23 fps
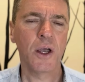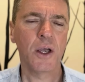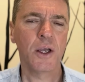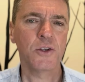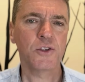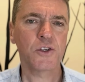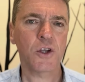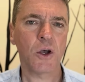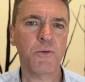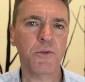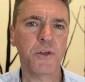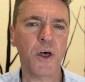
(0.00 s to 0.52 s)

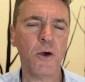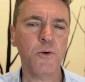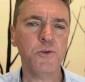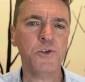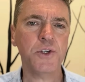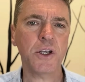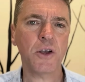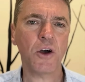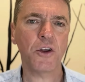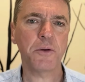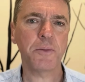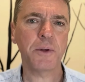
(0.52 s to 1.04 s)
So those
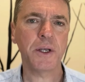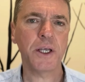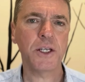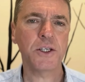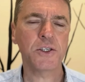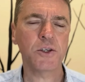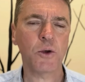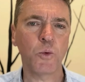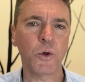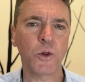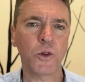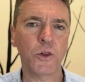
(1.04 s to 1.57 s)

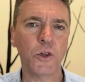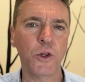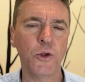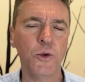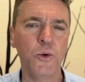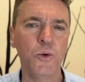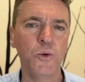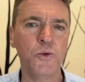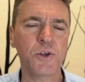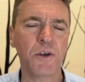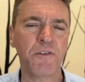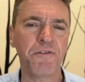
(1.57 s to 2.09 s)
economies will
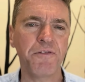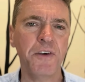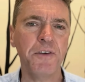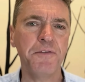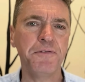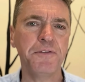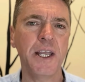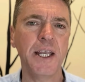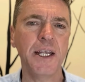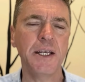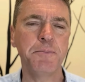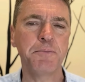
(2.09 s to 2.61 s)
lose
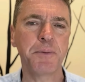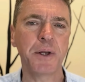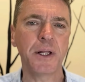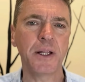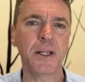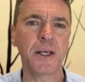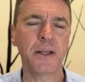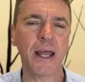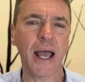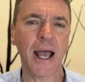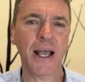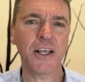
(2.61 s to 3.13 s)
$15
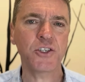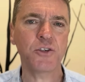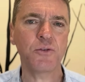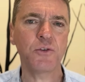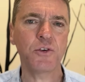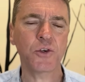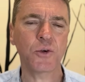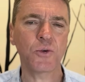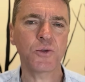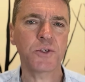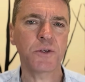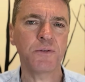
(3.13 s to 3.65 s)
billion as a
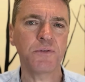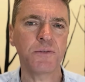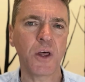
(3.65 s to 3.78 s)
result of